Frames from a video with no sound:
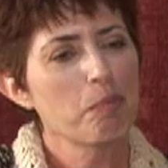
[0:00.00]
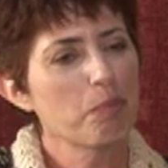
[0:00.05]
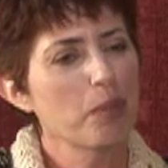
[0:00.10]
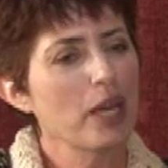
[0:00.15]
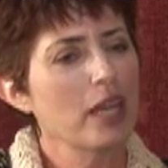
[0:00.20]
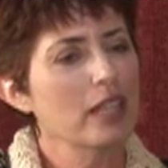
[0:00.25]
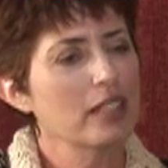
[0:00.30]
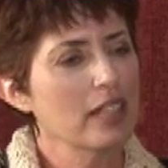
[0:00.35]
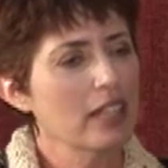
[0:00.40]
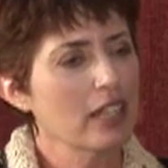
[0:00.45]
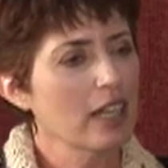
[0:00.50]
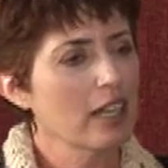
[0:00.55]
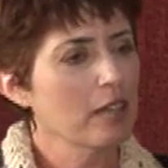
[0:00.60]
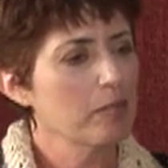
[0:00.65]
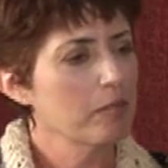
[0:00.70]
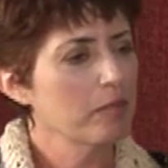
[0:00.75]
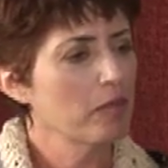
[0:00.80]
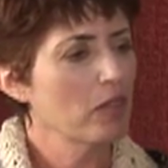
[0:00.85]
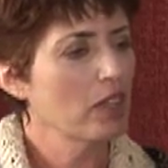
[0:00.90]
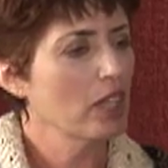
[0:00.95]
But
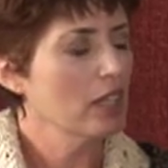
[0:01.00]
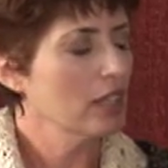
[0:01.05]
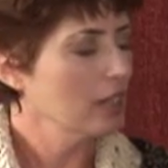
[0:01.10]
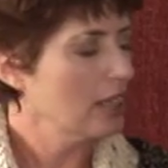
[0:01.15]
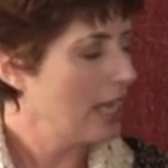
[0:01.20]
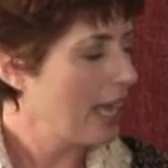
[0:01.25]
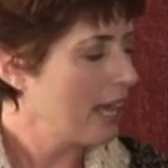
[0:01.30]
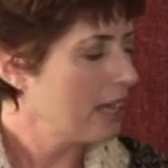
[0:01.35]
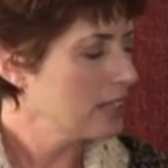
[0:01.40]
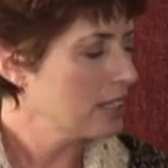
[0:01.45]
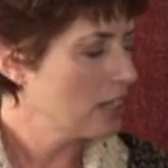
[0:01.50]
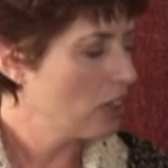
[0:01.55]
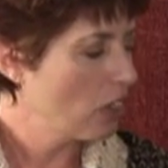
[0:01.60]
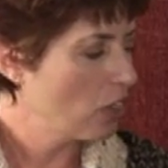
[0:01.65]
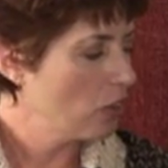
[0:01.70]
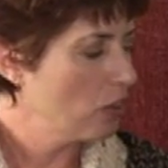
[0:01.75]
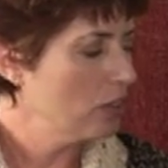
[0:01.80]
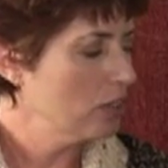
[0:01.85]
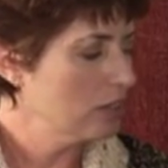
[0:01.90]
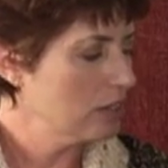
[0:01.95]
the last
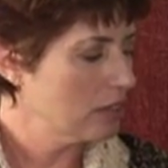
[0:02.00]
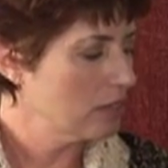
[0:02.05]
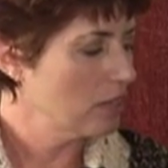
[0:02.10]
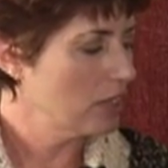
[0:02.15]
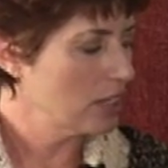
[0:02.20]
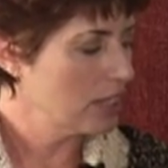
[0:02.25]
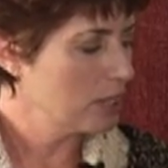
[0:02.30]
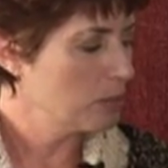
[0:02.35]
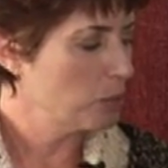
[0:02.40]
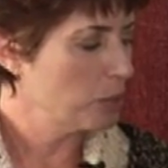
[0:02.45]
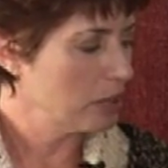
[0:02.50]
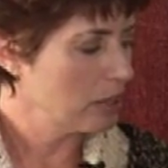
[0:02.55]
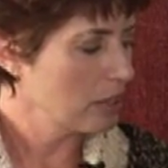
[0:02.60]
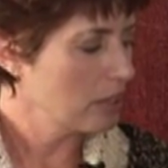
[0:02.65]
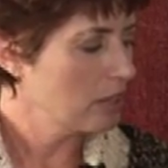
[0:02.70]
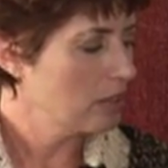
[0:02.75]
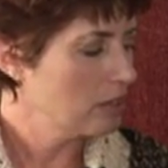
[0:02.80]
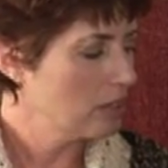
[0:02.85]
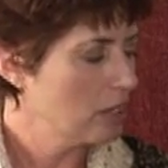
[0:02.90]
third of this book,